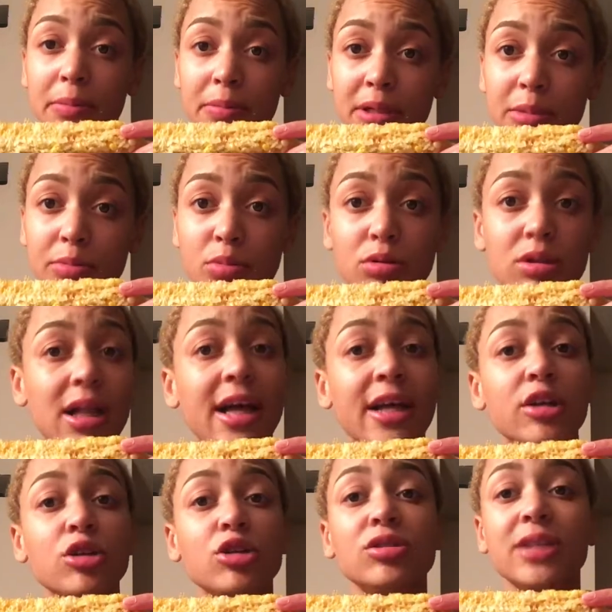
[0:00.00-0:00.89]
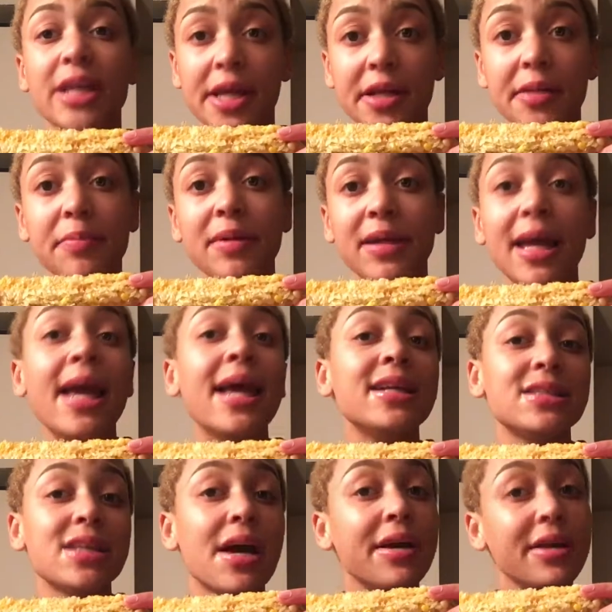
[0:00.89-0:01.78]
of people, like, take me
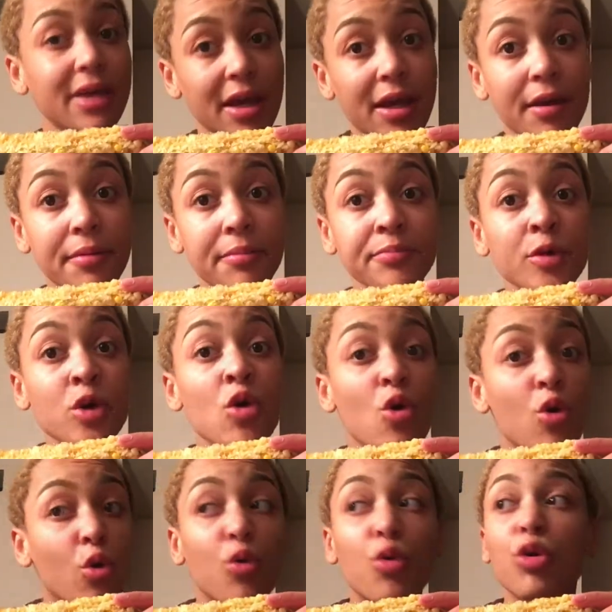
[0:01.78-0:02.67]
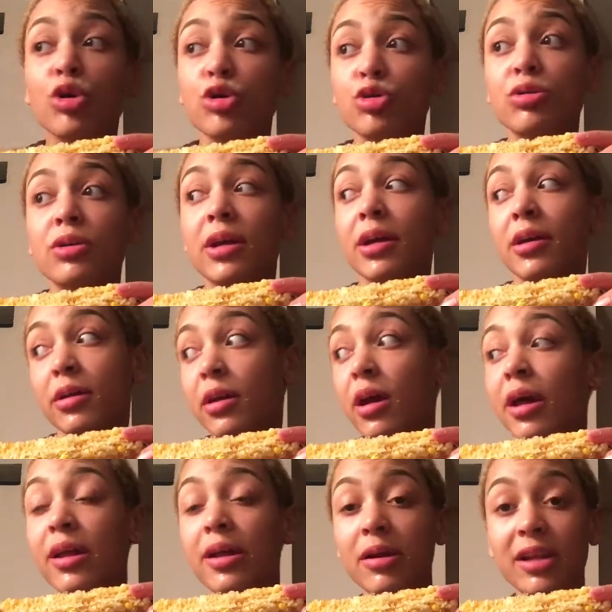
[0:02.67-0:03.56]
as I am, or you
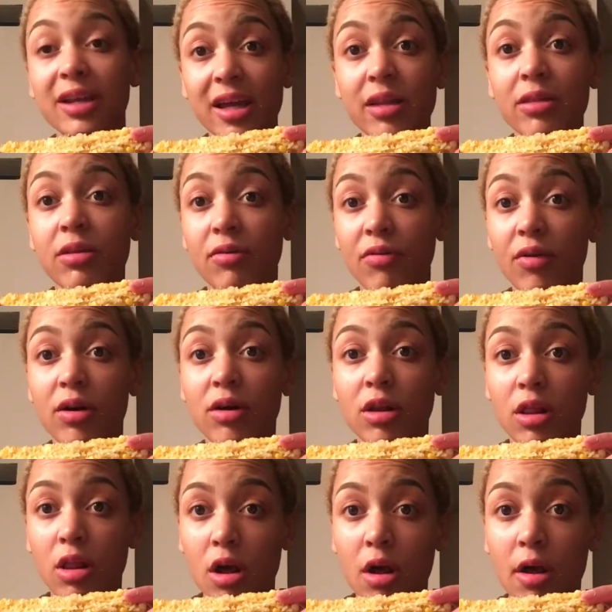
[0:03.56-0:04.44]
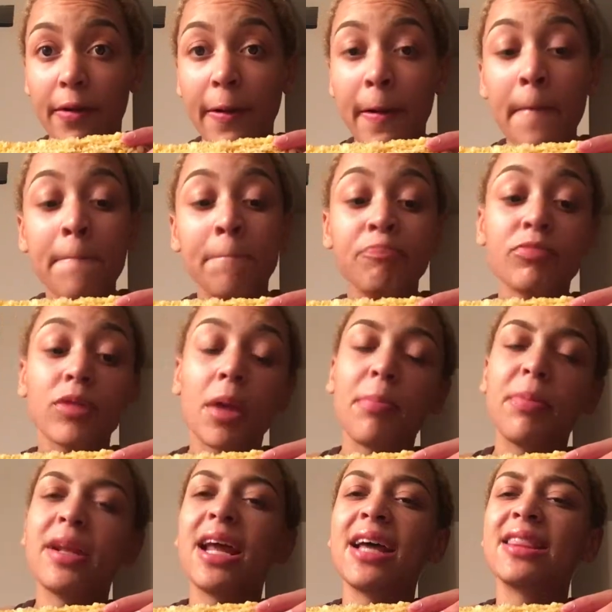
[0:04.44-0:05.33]
can get the fuck along.
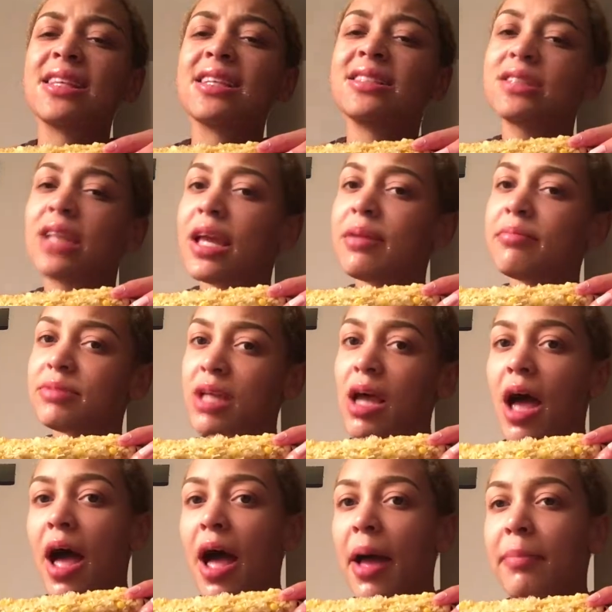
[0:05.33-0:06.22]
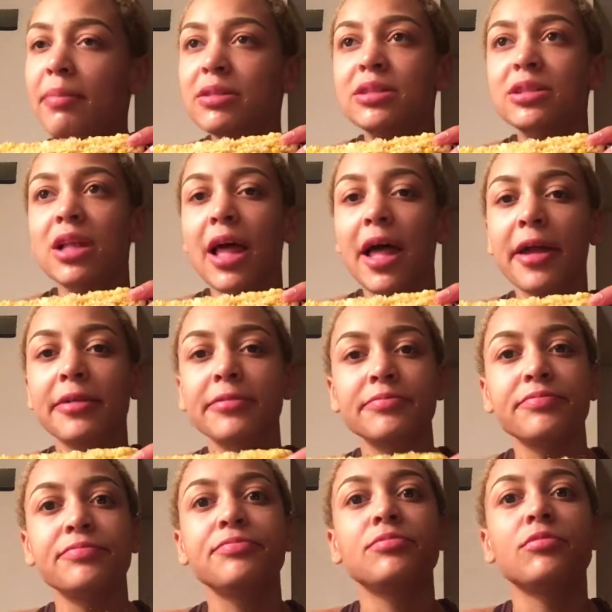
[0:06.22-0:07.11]
But at the same time, it's like,
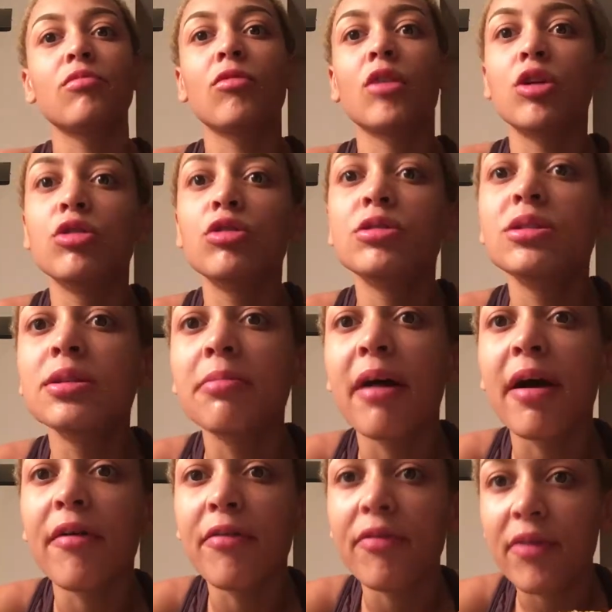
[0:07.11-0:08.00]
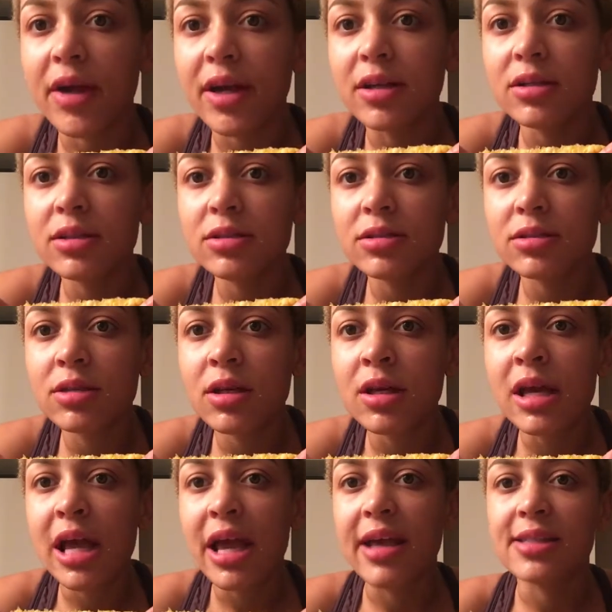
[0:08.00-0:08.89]
you see my face,
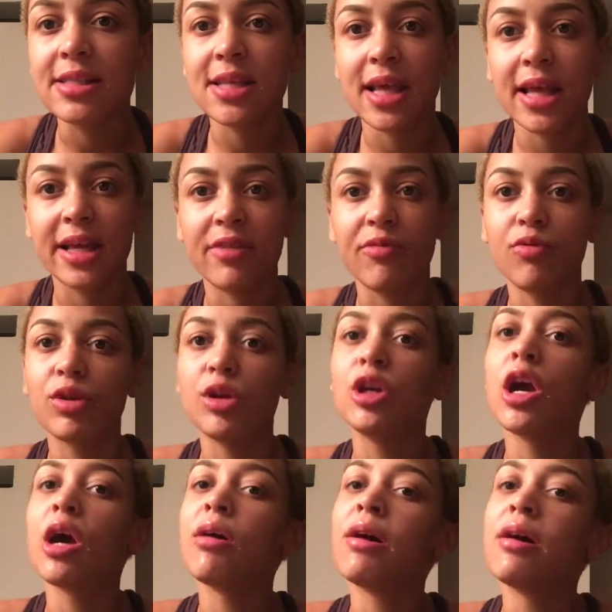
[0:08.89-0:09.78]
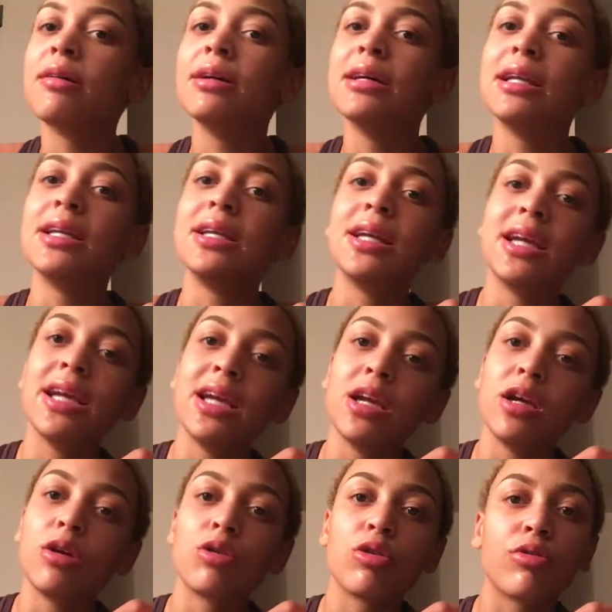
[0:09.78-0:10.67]
it's like, if we go out and
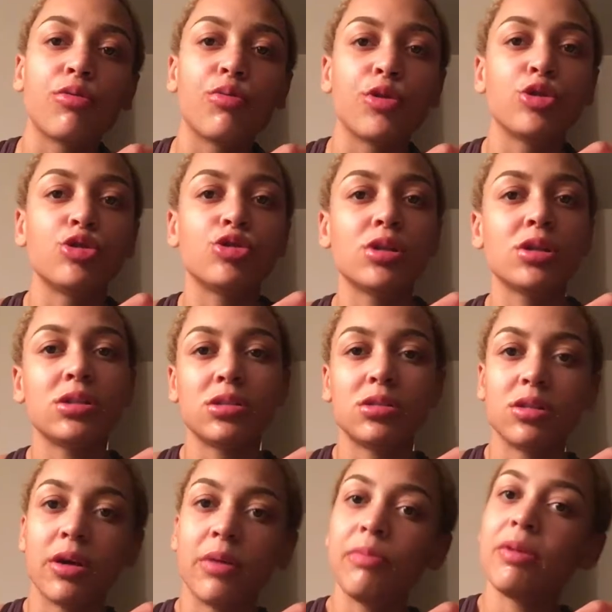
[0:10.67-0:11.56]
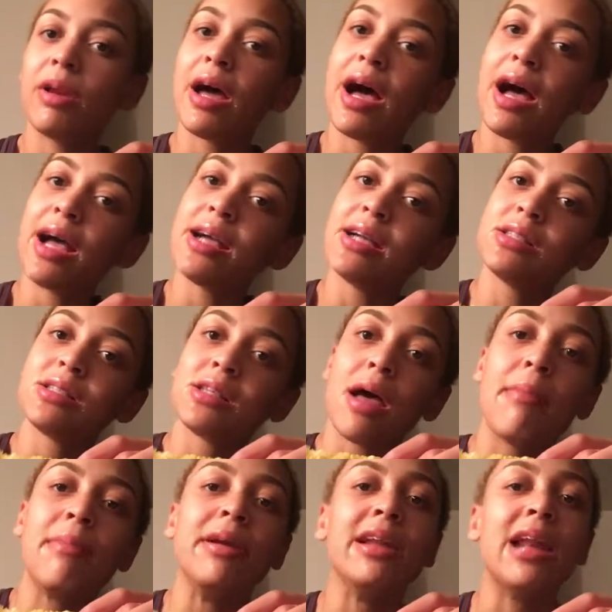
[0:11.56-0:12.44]
eat, or if we're dressed up nice,
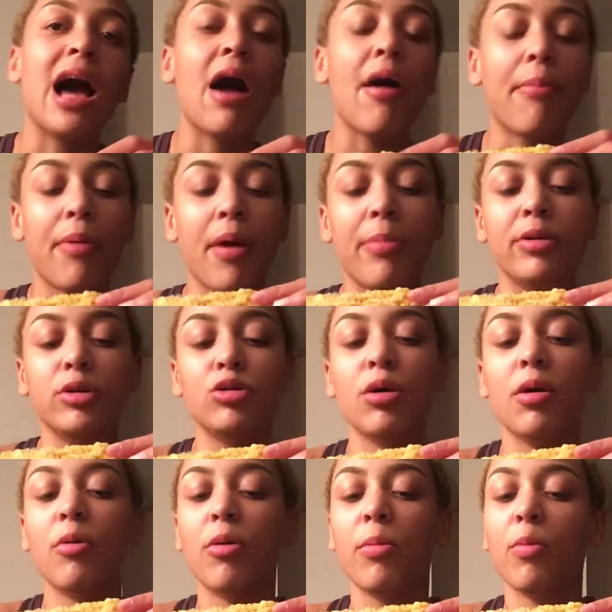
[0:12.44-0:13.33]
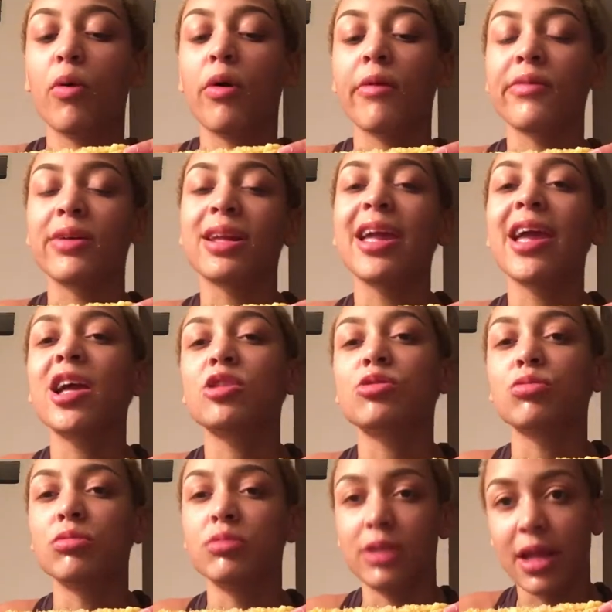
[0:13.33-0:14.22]
I mean, I'll probably do it on more of a
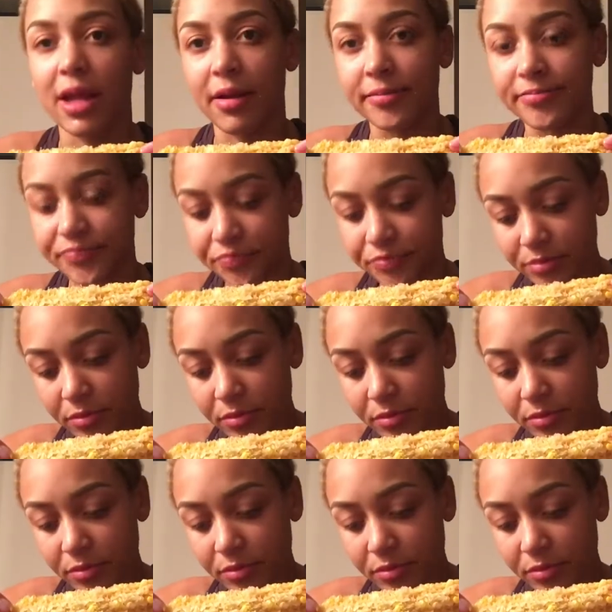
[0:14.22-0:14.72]
casual date.